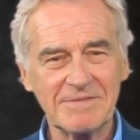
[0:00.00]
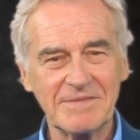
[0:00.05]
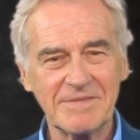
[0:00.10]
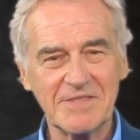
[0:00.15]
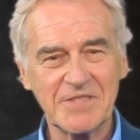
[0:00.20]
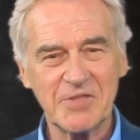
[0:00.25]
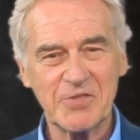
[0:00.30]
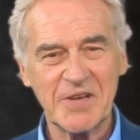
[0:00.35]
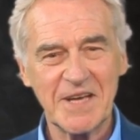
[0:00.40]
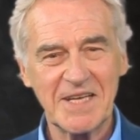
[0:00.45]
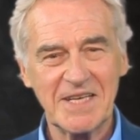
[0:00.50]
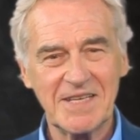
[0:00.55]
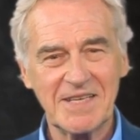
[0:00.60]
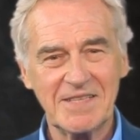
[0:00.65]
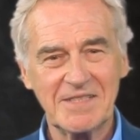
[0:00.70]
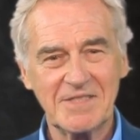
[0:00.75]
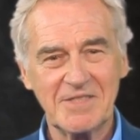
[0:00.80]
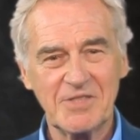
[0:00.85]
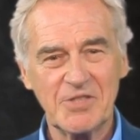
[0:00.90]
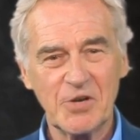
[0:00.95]
3.
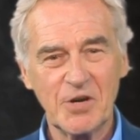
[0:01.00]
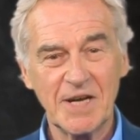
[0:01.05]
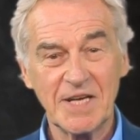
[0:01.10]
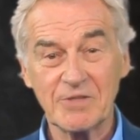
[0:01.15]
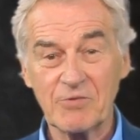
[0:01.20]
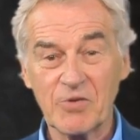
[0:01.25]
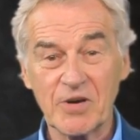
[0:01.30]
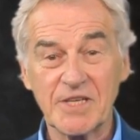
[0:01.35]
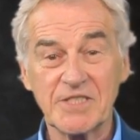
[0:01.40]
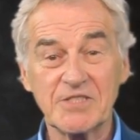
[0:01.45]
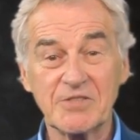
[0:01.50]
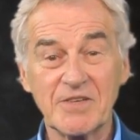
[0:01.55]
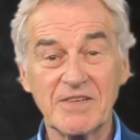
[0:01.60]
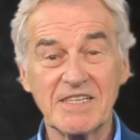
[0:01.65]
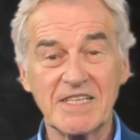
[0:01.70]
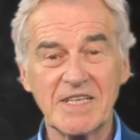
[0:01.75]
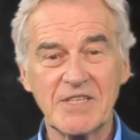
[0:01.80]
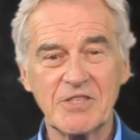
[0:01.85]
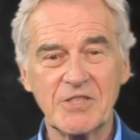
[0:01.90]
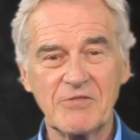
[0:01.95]
DROID works with
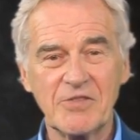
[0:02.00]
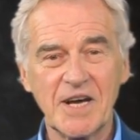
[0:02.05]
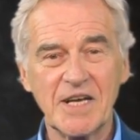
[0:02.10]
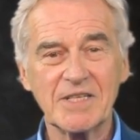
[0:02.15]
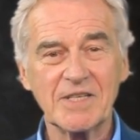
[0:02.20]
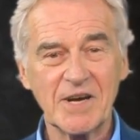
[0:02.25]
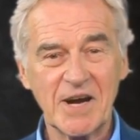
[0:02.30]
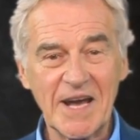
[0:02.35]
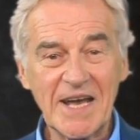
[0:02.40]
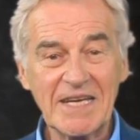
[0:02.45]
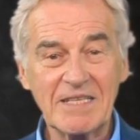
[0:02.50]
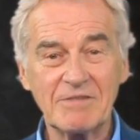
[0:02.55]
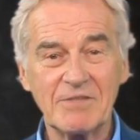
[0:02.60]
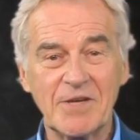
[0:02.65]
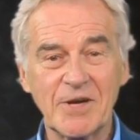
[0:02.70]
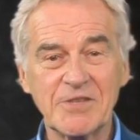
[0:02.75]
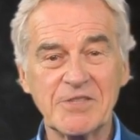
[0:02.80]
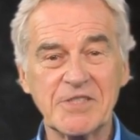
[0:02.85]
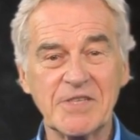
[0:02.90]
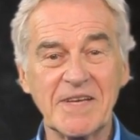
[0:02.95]
each of our clients
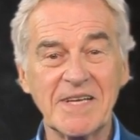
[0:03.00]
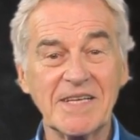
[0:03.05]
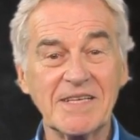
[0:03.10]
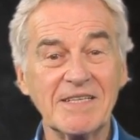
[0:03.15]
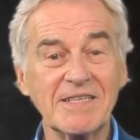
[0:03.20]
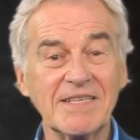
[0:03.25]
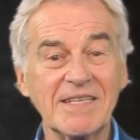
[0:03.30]
closely,